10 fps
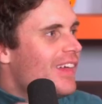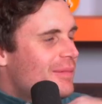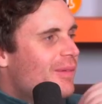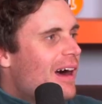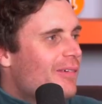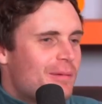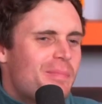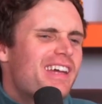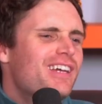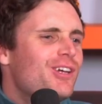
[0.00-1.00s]
of... Like my one.
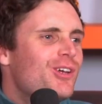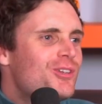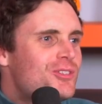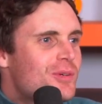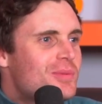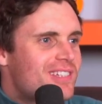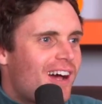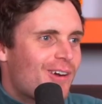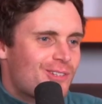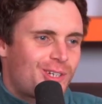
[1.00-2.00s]
Being a YouTube
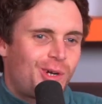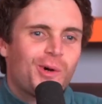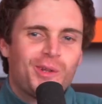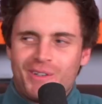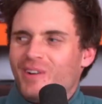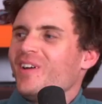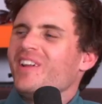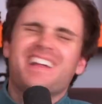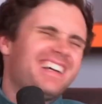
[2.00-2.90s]
star is cool and all. Yeah.